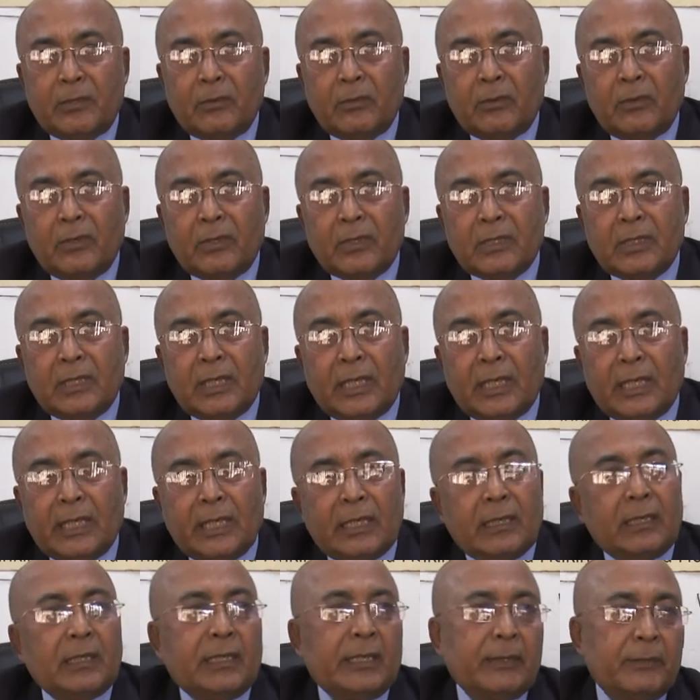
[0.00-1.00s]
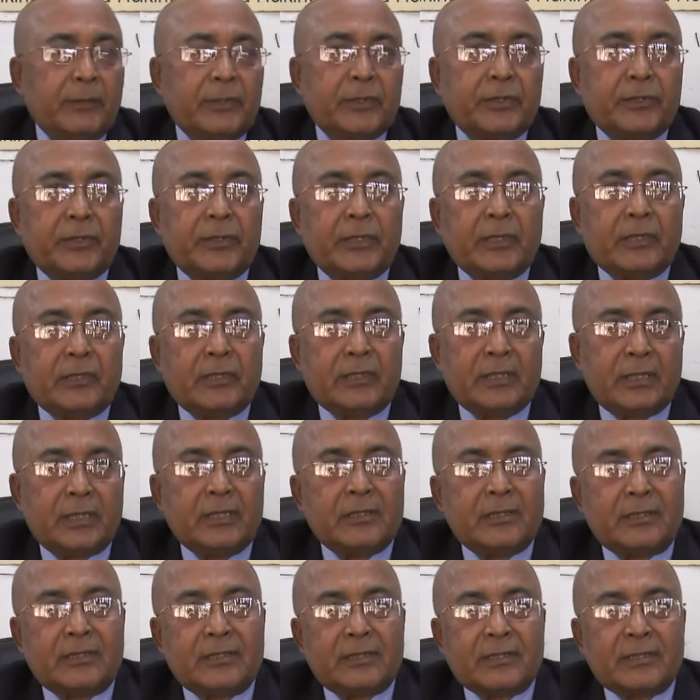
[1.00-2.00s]
work in laboratory
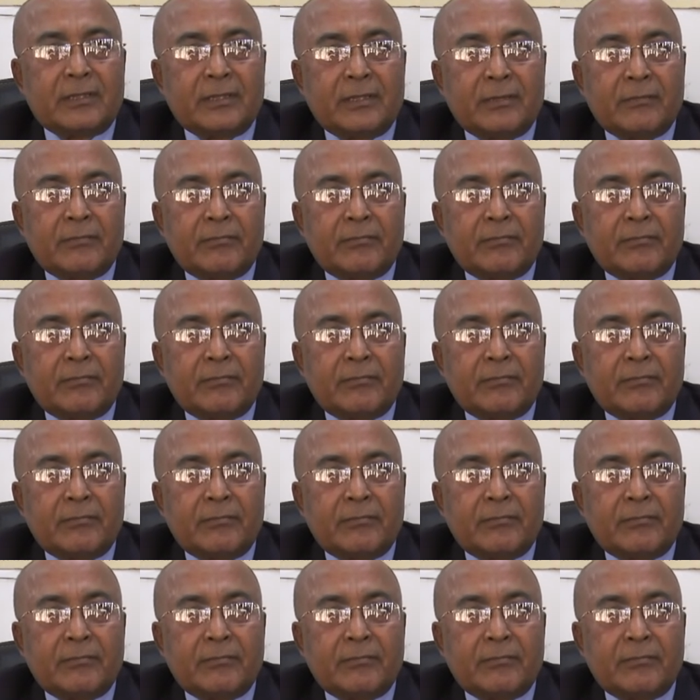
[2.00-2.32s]
conditions.